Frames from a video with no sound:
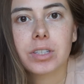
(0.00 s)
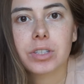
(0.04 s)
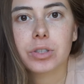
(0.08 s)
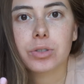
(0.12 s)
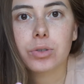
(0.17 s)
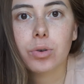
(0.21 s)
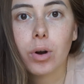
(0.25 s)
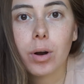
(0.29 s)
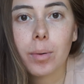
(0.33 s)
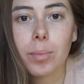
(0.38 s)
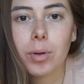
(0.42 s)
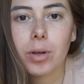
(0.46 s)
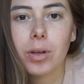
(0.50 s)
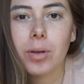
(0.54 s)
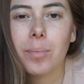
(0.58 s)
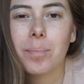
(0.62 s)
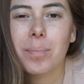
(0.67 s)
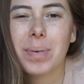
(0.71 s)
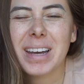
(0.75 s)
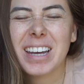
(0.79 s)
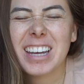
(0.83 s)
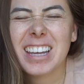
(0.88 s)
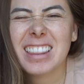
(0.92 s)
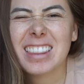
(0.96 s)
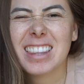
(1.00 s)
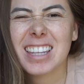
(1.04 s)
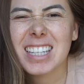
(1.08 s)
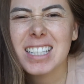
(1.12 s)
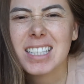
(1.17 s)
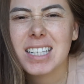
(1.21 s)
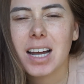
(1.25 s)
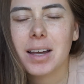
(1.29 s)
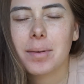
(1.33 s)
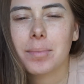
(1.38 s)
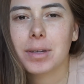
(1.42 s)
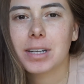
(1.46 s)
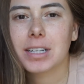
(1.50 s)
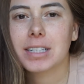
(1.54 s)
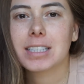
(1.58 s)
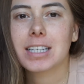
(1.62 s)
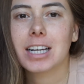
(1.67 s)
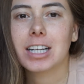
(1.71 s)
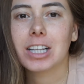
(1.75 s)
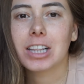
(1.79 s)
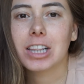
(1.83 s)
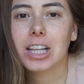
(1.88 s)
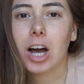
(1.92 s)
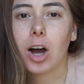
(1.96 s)
is normal, but this time it's
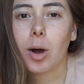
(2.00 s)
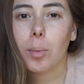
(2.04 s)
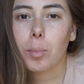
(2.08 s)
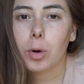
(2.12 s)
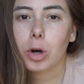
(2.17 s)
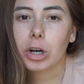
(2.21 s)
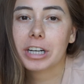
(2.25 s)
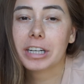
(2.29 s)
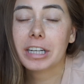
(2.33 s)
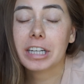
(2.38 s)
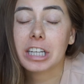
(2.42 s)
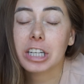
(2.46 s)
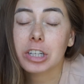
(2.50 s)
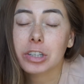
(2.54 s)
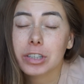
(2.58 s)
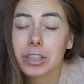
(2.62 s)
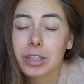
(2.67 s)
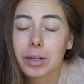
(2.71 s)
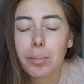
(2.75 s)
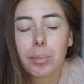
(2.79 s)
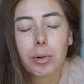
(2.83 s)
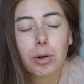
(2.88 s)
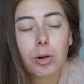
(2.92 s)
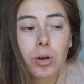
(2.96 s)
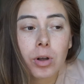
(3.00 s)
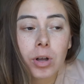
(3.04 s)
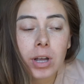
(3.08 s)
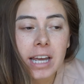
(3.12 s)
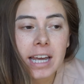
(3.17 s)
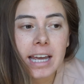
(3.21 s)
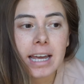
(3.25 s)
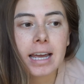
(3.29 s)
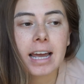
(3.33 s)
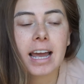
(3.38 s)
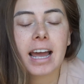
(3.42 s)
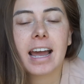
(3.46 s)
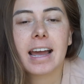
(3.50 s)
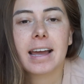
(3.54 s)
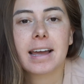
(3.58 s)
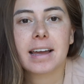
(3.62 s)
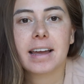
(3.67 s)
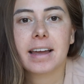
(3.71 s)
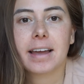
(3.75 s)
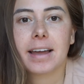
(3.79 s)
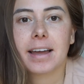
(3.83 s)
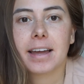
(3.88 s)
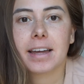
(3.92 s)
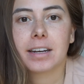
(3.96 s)
a lot more irritable
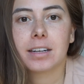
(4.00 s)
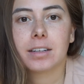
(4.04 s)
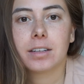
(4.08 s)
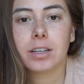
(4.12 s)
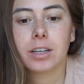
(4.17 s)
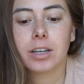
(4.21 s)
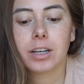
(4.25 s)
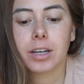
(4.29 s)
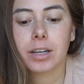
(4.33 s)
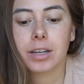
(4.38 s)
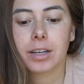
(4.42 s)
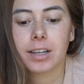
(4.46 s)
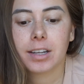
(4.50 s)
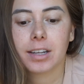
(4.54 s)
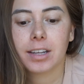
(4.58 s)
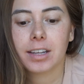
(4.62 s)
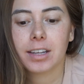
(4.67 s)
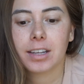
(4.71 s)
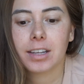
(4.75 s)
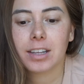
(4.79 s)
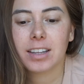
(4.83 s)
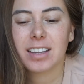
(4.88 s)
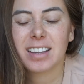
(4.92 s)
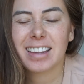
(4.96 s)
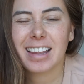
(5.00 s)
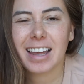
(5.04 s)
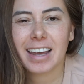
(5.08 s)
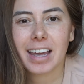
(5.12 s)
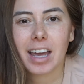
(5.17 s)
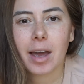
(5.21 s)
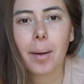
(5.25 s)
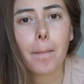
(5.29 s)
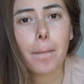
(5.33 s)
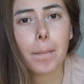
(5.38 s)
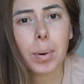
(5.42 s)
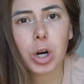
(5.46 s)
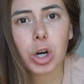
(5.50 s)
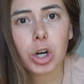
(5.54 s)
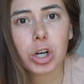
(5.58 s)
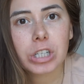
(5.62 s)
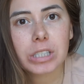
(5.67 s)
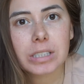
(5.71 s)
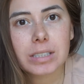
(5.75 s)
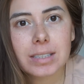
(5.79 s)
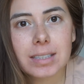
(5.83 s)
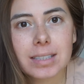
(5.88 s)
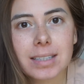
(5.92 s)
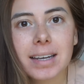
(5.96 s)
and like it
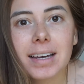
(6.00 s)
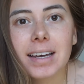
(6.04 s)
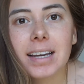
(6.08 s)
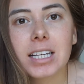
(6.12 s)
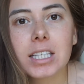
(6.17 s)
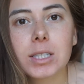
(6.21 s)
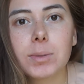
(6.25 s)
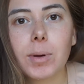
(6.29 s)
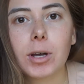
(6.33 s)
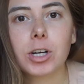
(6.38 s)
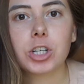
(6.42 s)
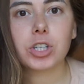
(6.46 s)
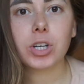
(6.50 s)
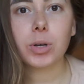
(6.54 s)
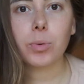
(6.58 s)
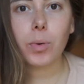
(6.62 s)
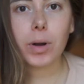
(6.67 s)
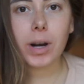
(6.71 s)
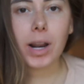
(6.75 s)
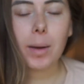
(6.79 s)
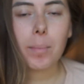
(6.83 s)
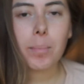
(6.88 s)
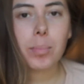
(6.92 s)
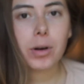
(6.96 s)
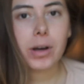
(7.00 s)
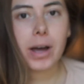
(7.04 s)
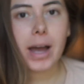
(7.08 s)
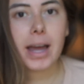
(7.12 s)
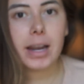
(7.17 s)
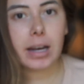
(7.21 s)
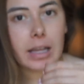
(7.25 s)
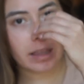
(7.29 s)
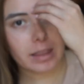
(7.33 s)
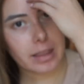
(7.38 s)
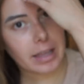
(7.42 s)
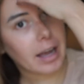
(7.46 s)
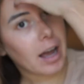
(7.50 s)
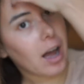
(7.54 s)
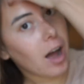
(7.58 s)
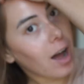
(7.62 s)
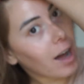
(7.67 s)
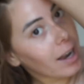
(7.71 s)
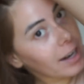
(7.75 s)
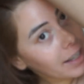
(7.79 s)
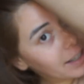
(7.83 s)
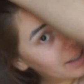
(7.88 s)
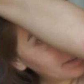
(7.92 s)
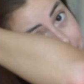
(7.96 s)
burns, especially when I put anything
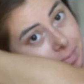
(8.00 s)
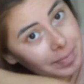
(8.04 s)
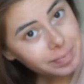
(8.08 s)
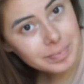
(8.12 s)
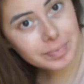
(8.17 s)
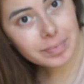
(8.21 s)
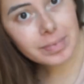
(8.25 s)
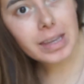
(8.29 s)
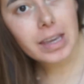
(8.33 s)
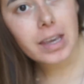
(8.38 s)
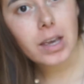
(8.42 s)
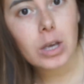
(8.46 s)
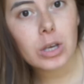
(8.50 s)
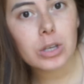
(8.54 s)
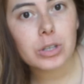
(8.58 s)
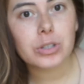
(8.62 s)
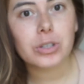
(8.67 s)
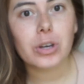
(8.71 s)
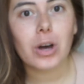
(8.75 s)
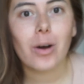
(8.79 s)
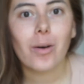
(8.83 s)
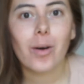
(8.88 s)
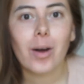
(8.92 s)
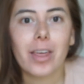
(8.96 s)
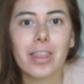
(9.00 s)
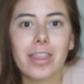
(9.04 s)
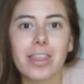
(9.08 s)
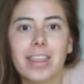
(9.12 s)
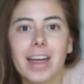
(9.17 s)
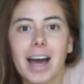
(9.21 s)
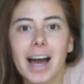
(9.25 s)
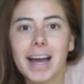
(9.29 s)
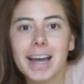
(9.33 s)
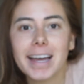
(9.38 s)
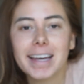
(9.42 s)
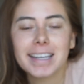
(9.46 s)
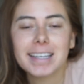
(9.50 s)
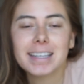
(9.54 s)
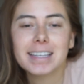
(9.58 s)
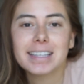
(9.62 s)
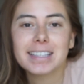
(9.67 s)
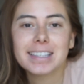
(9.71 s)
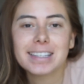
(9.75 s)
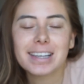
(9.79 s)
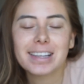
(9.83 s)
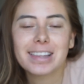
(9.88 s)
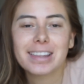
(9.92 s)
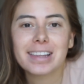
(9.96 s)
on it. So that
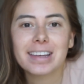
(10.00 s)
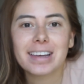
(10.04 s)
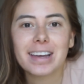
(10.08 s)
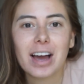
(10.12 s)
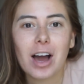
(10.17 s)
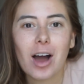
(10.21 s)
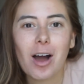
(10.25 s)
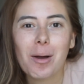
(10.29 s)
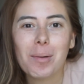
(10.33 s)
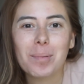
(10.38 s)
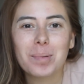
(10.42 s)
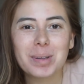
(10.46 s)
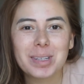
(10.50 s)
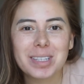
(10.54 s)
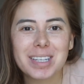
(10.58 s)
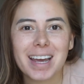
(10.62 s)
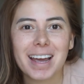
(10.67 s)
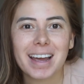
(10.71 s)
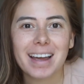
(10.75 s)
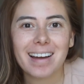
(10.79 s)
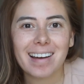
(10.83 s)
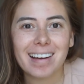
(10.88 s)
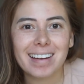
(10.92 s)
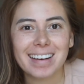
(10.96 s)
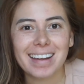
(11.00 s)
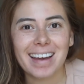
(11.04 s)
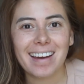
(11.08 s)
is the update on